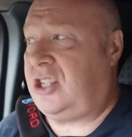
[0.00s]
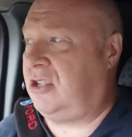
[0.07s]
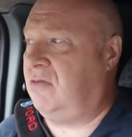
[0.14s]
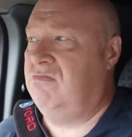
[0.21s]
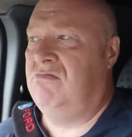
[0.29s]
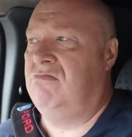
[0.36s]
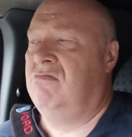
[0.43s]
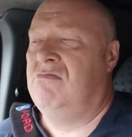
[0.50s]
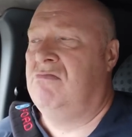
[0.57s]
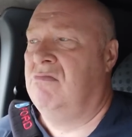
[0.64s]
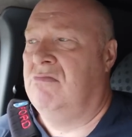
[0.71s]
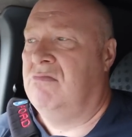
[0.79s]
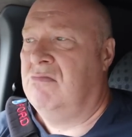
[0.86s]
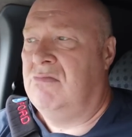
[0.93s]
last
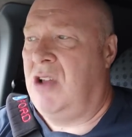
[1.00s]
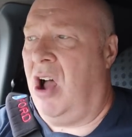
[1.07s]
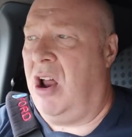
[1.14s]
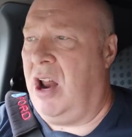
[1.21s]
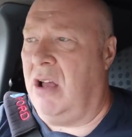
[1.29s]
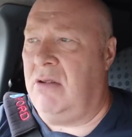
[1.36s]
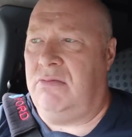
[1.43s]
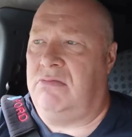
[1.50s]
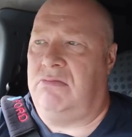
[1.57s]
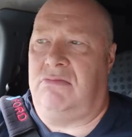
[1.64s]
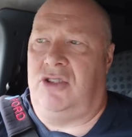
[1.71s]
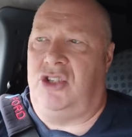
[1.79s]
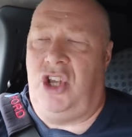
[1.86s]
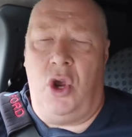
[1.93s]
I don't
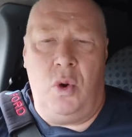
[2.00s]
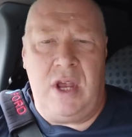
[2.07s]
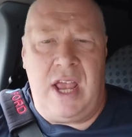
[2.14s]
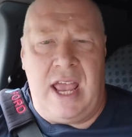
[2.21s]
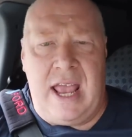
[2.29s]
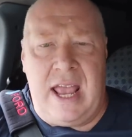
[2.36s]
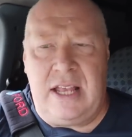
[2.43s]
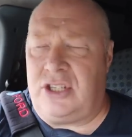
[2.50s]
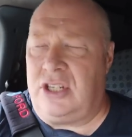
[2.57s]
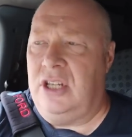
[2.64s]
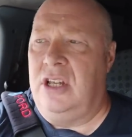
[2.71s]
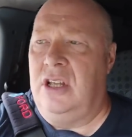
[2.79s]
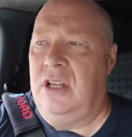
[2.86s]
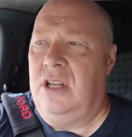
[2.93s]
know, two
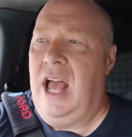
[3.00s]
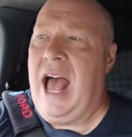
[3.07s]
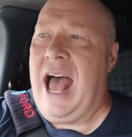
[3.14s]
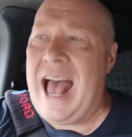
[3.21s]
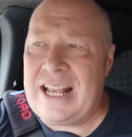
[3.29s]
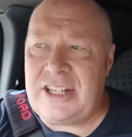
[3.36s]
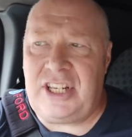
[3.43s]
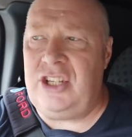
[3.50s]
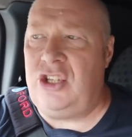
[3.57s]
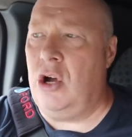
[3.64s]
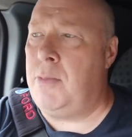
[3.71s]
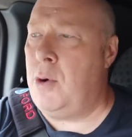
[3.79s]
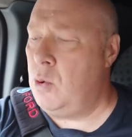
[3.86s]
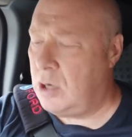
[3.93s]
years. Has
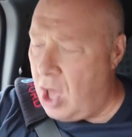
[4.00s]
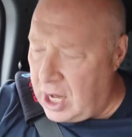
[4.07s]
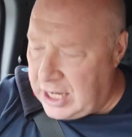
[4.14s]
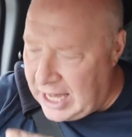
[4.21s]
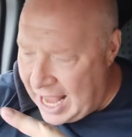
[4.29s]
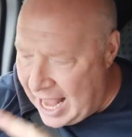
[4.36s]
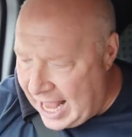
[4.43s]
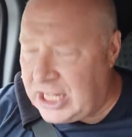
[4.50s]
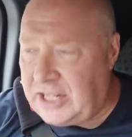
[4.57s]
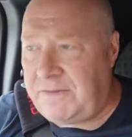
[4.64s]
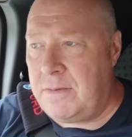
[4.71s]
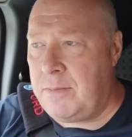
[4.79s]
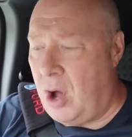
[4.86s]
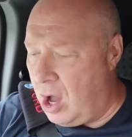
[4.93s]
it doubled like it
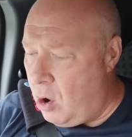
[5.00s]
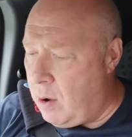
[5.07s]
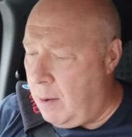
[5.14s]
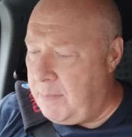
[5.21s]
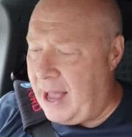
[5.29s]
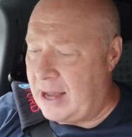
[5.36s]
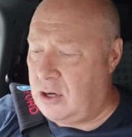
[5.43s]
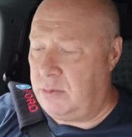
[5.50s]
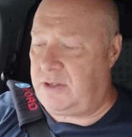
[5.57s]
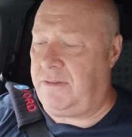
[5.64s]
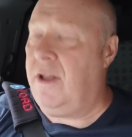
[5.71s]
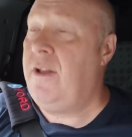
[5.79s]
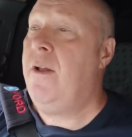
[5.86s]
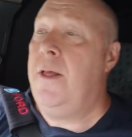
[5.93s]
has for my... Oh, I'm back
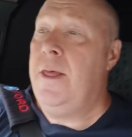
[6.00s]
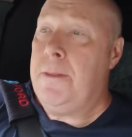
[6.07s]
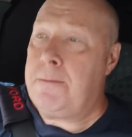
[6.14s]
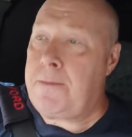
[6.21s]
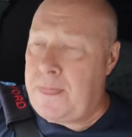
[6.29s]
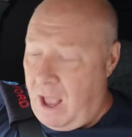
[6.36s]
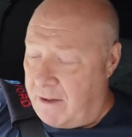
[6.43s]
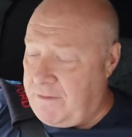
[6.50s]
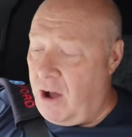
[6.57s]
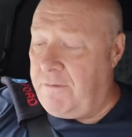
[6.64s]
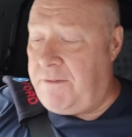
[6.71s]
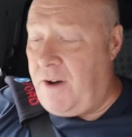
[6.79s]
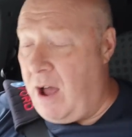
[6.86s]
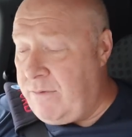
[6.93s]
up to... I've
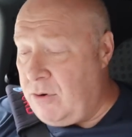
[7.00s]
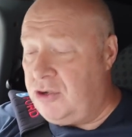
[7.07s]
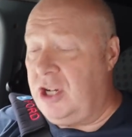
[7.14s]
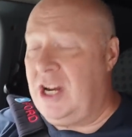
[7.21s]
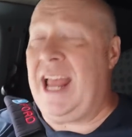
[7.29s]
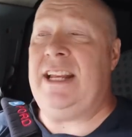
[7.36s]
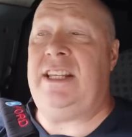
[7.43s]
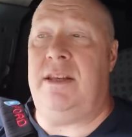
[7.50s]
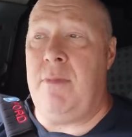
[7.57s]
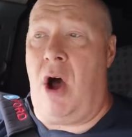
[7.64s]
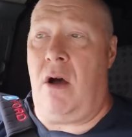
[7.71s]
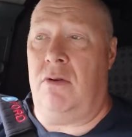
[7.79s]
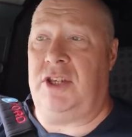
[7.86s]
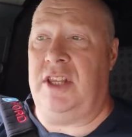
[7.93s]
got five hundred and
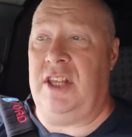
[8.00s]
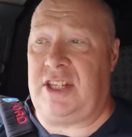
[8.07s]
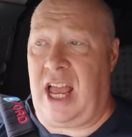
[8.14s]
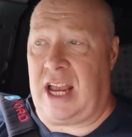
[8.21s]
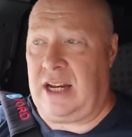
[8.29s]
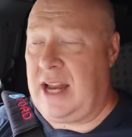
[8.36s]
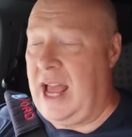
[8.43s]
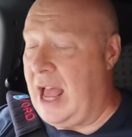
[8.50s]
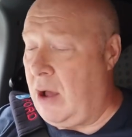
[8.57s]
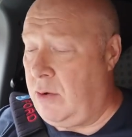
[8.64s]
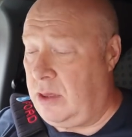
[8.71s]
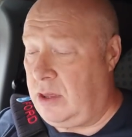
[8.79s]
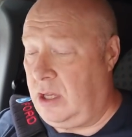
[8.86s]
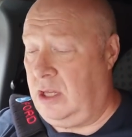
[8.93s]
eighty miles in the tank
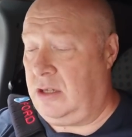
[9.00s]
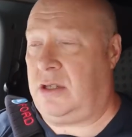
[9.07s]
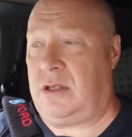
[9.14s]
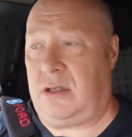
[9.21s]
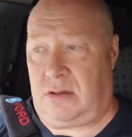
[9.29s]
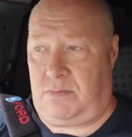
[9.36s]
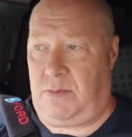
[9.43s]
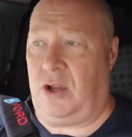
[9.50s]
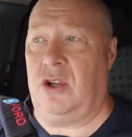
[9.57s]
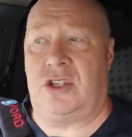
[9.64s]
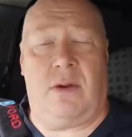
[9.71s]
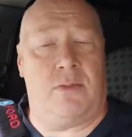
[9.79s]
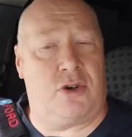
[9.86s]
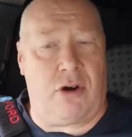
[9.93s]
now. There's,
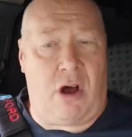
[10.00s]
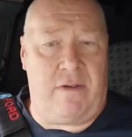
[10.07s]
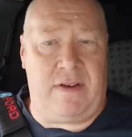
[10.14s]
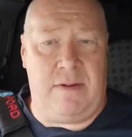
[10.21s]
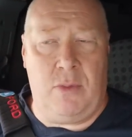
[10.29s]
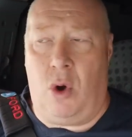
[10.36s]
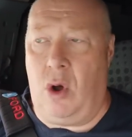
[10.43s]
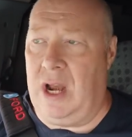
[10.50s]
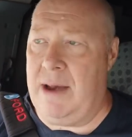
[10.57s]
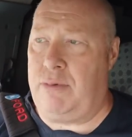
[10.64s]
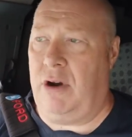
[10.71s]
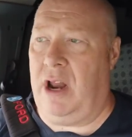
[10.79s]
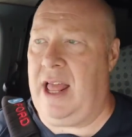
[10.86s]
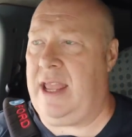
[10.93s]
because I'm driving more
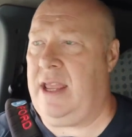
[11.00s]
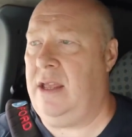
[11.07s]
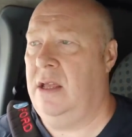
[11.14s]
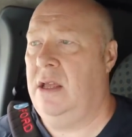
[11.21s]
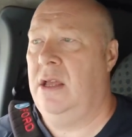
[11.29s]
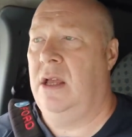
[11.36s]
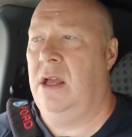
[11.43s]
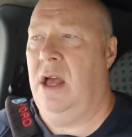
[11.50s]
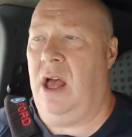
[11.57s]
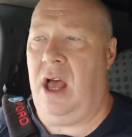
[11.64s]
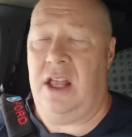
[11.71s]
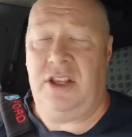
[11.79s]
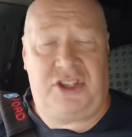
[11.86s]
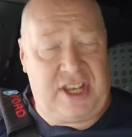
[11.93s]
liberally
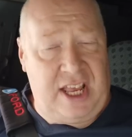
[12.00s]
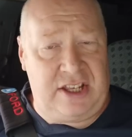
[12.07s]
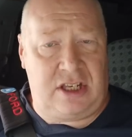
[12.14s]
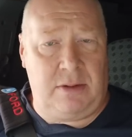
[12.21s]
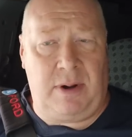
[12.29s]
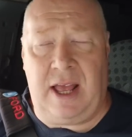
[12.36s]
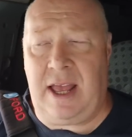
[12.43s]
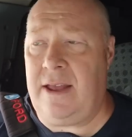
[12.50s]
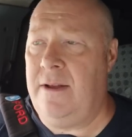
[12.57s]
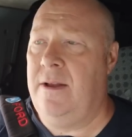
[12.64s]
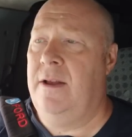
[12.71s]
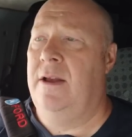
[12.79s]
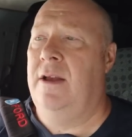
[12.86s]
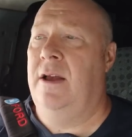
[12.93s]
uh, and sensibly.
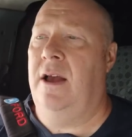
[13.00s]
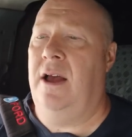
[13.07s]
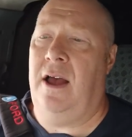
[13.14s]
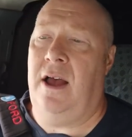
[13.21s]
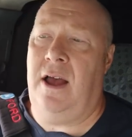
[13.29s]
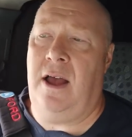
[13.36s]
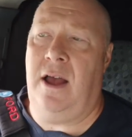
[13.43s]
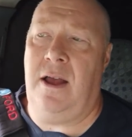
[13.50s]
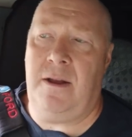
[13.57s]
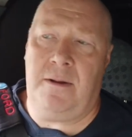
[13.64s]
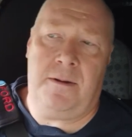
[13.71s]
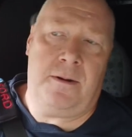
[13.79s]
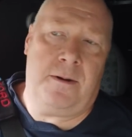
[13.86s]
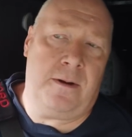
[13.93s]

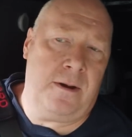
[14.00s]
Uh,